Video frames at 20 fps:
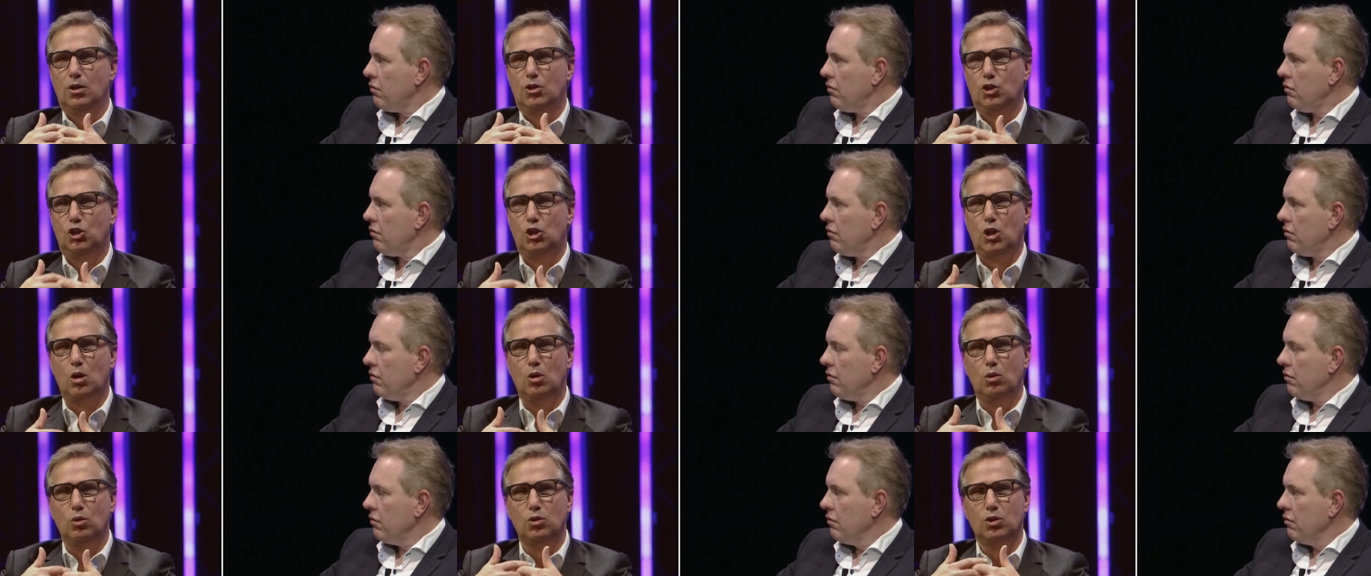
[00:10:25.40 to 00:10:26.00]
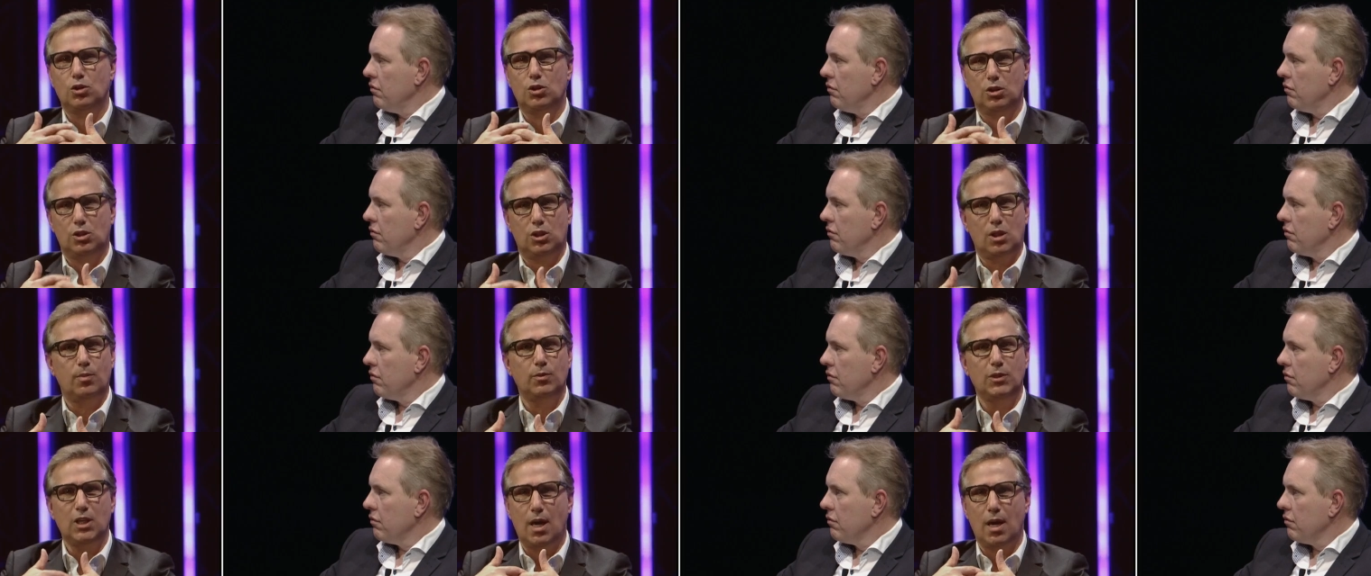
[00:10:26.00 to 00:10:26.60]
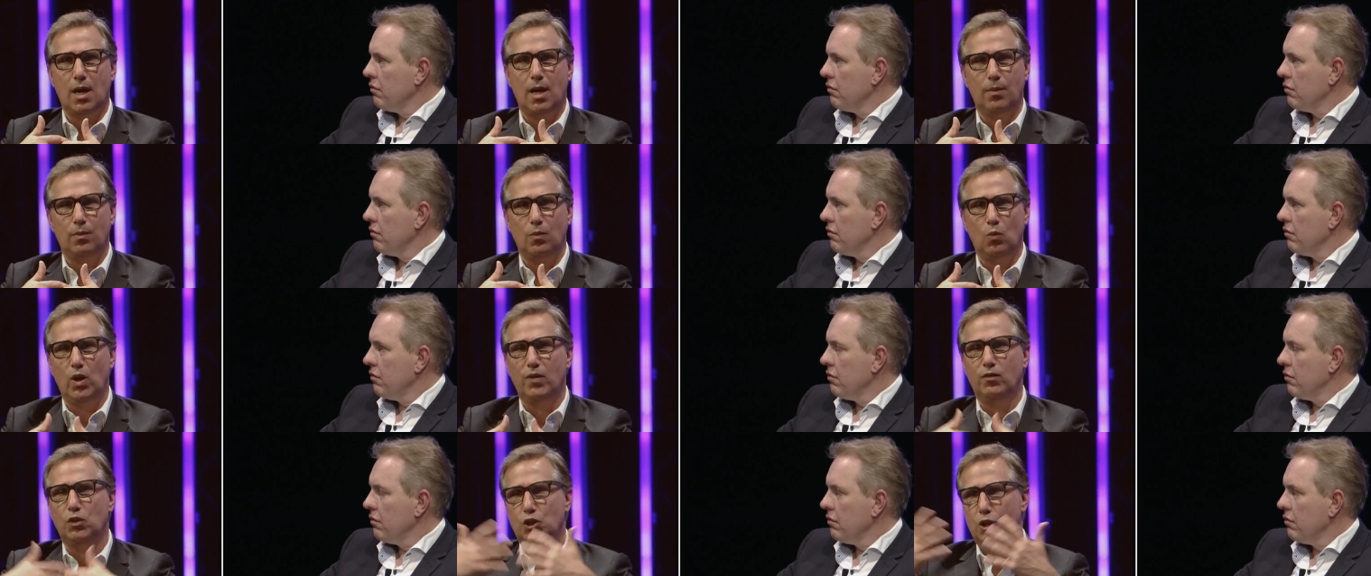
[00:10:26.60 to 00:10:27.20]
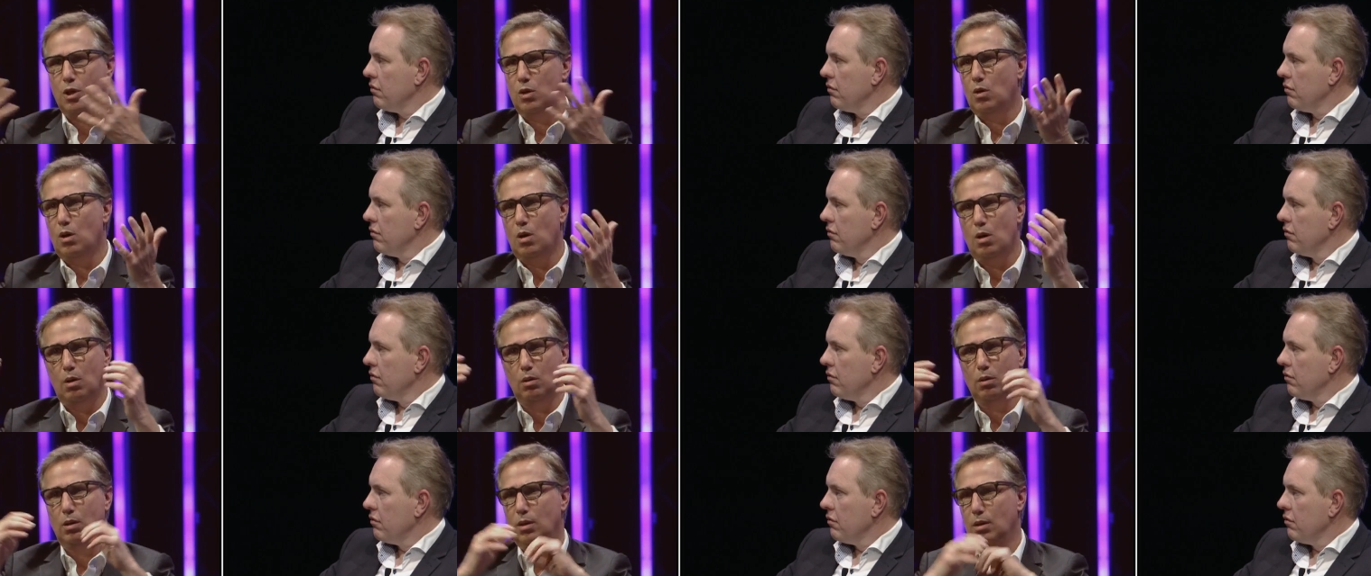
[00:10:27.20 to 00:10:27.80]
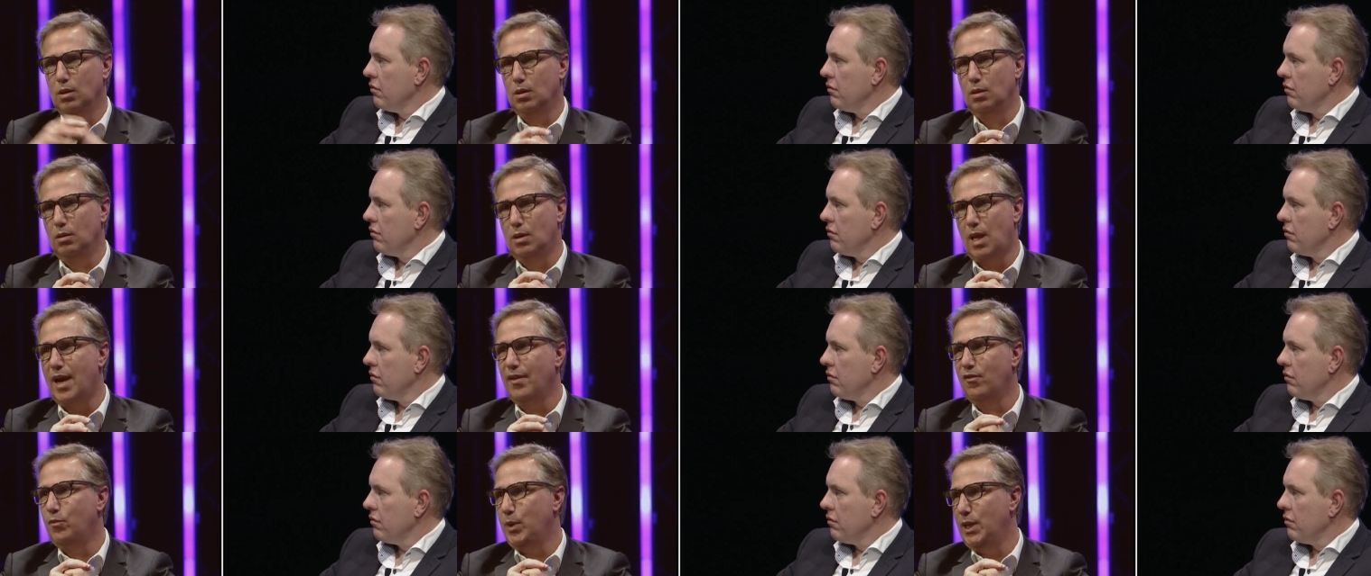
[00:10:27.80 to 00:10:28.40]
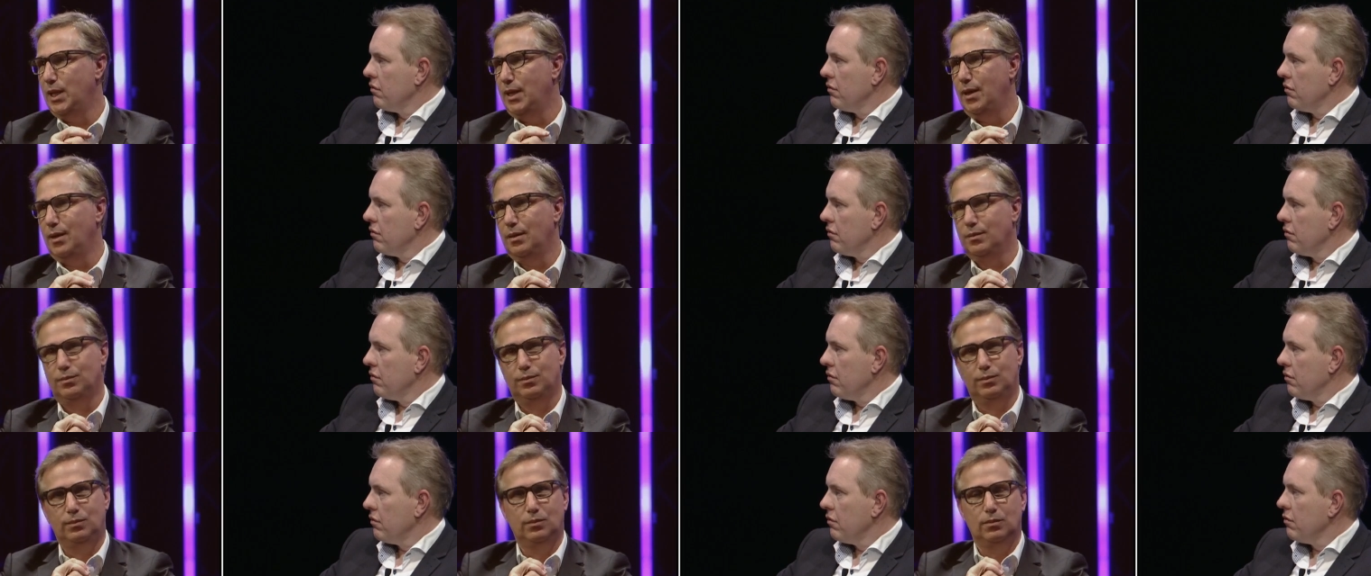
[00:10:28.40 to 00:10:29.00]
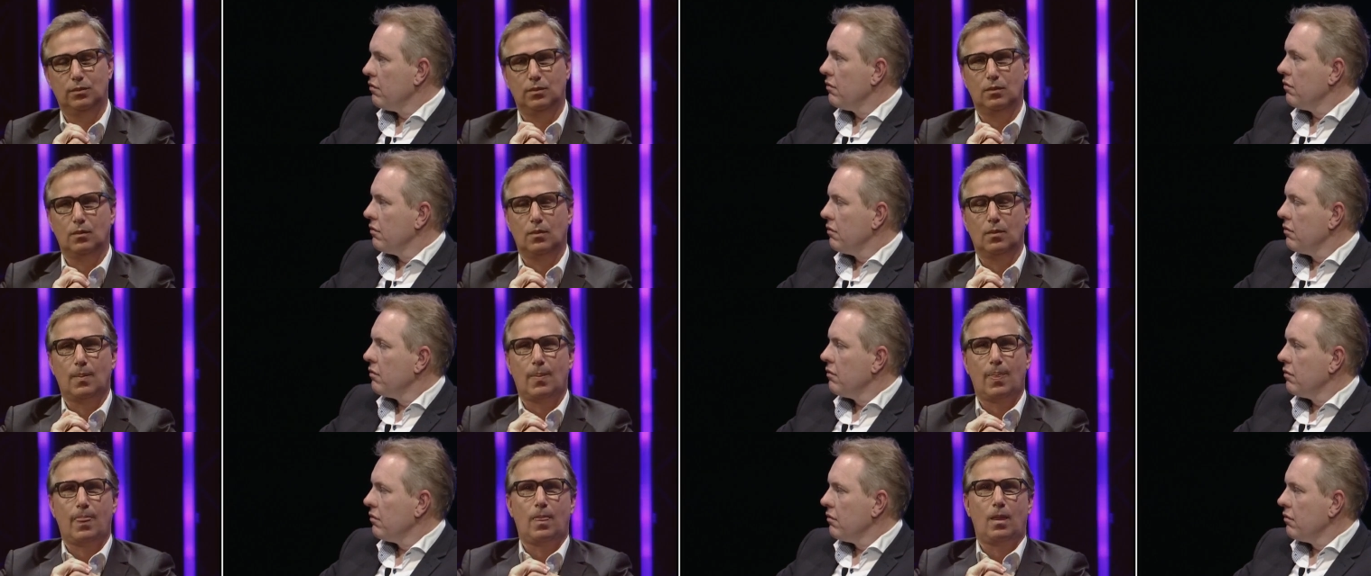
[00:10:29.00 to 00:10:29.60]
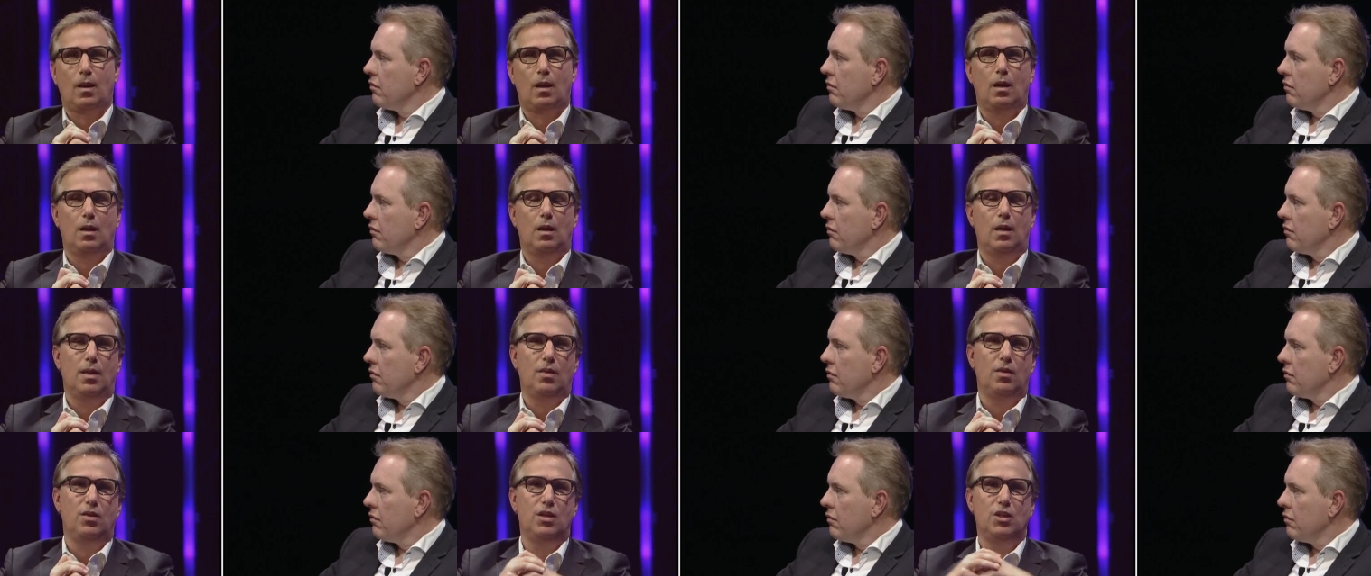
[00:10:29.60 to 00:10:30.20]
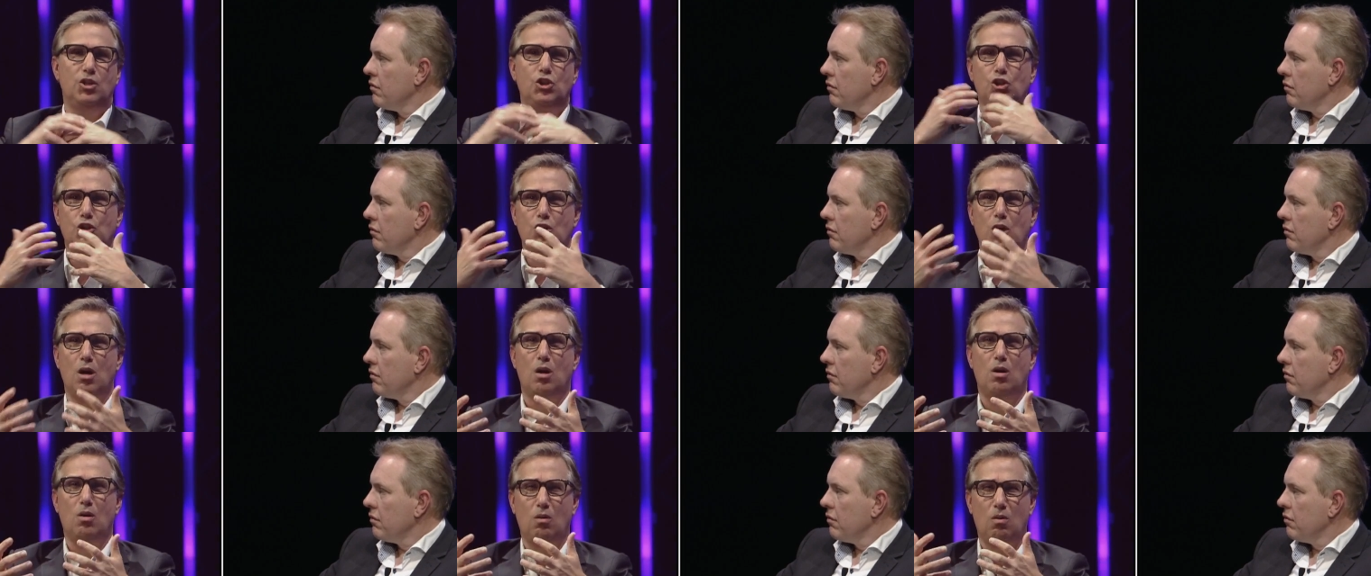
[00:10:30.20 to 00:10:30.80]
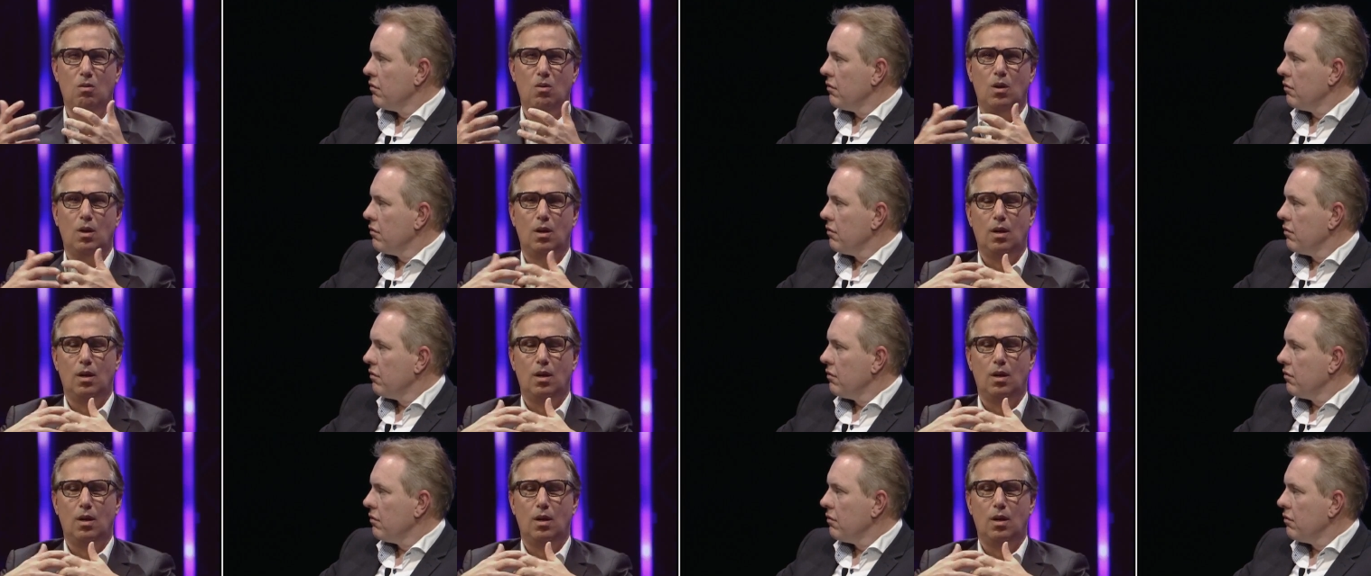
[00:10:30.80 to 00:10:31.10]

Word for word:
Speaker 1: shows sometime, we have a show called Live P D. This show,